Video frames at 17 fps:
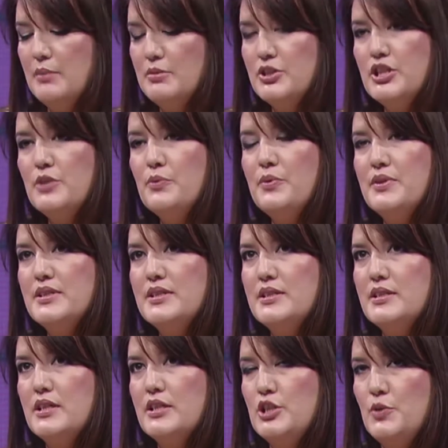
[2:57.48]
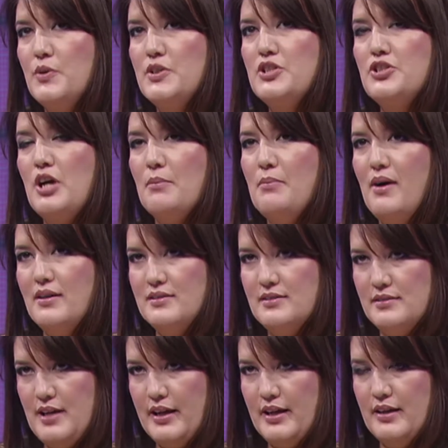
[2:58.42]
She went to John Paul
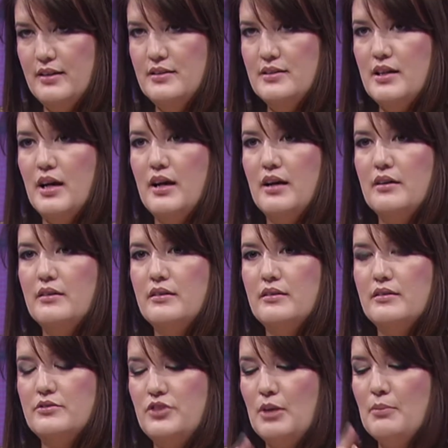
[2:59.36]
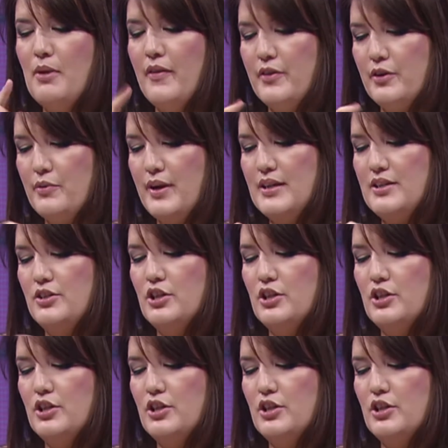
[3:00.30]
the Great